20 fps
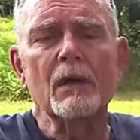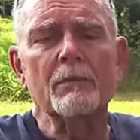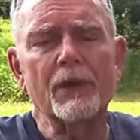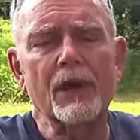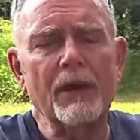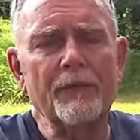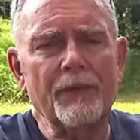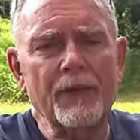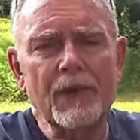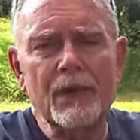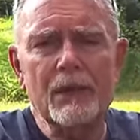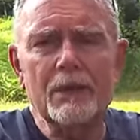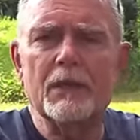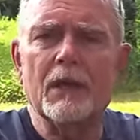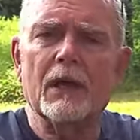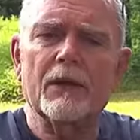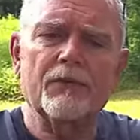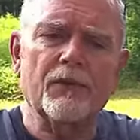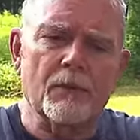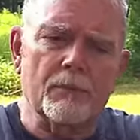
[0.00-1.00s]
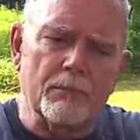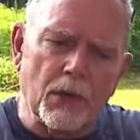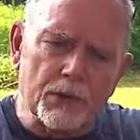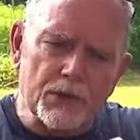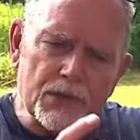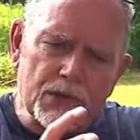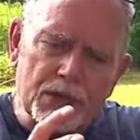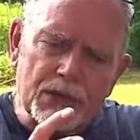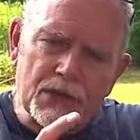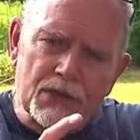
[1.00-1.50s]
But I think it got the
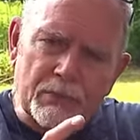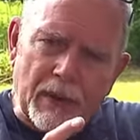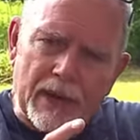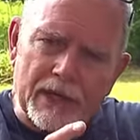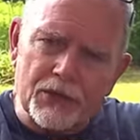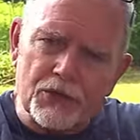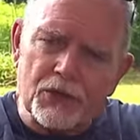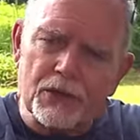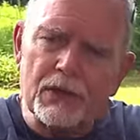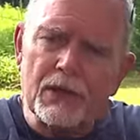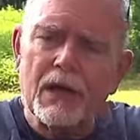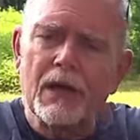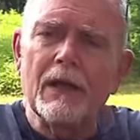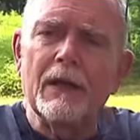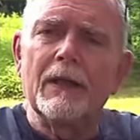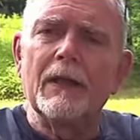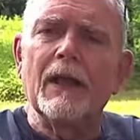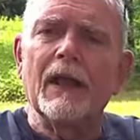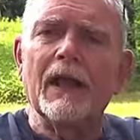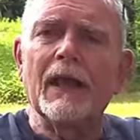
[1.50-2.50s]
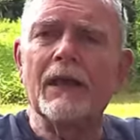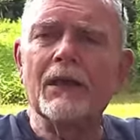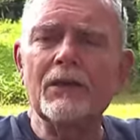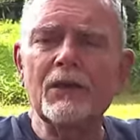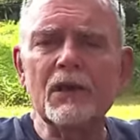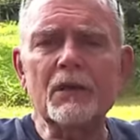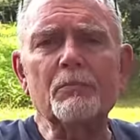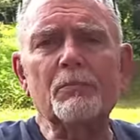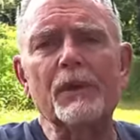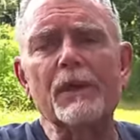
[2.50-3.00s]
most expansion
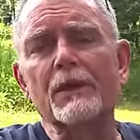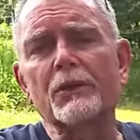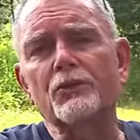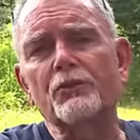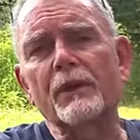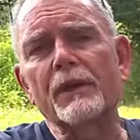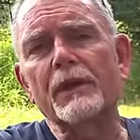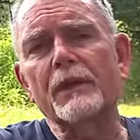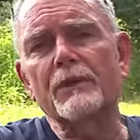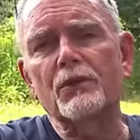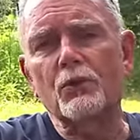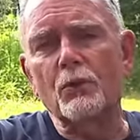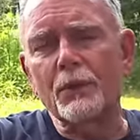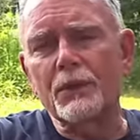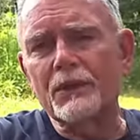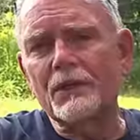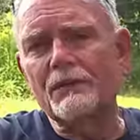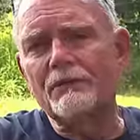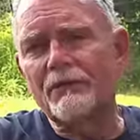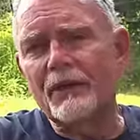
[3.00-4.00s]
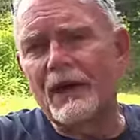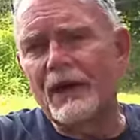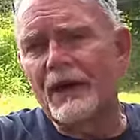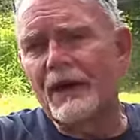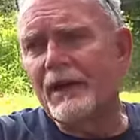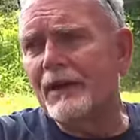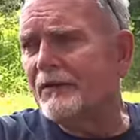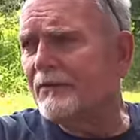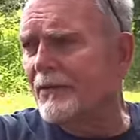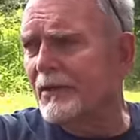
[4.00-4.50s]
and it penetrated
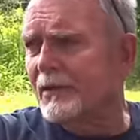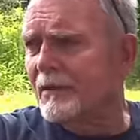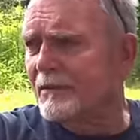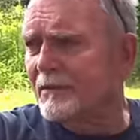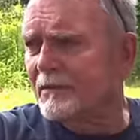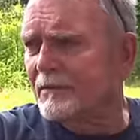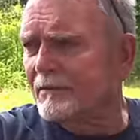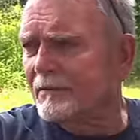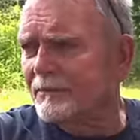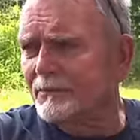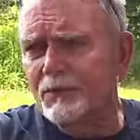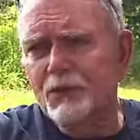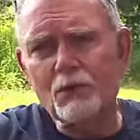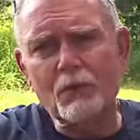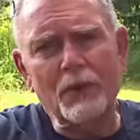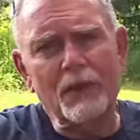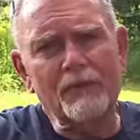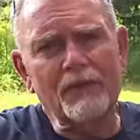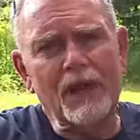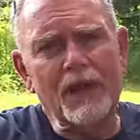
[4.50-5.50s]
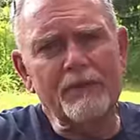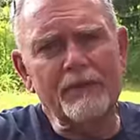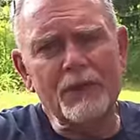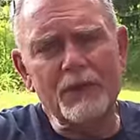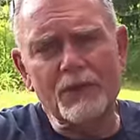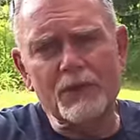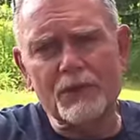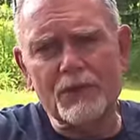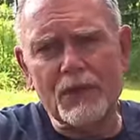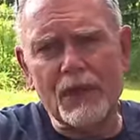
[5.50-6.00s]
25, 25
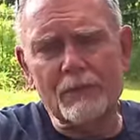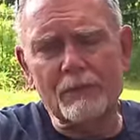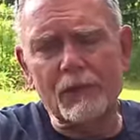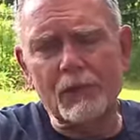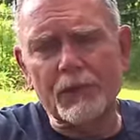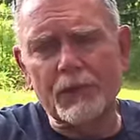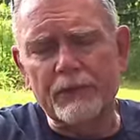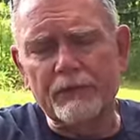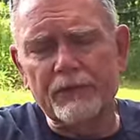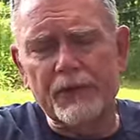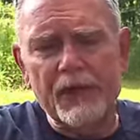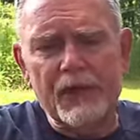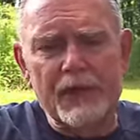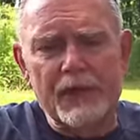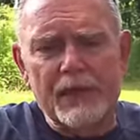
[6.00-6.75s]
inches, I believe.